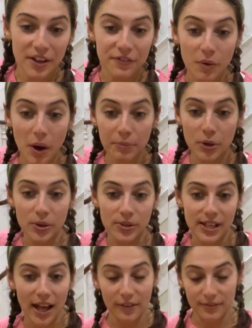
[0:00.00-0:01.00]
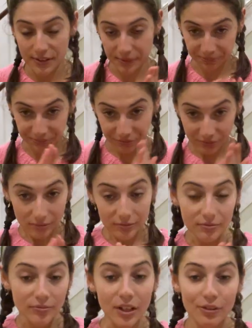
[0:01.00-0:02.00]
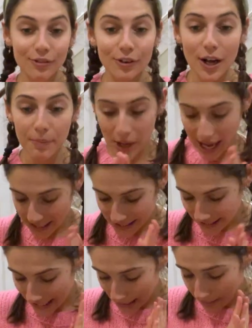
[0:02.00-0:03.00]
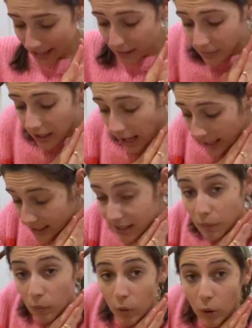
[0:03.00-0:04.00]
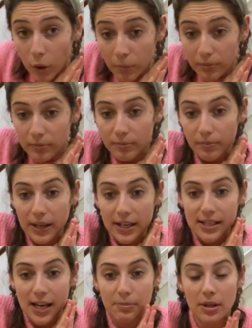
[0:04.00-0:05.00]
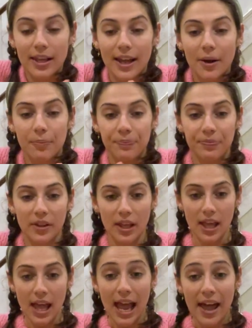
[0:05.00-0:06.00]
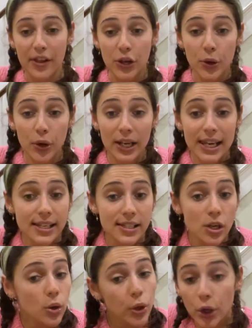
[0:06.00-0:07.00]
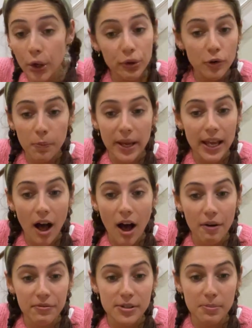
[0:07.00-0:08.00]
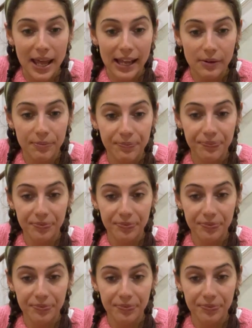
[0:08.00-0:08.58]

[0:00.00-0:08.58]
if you unmute yourselves, rub your hands together, make them nice and warm, being attacked by the cat. And then you can listen or you can repeat after me.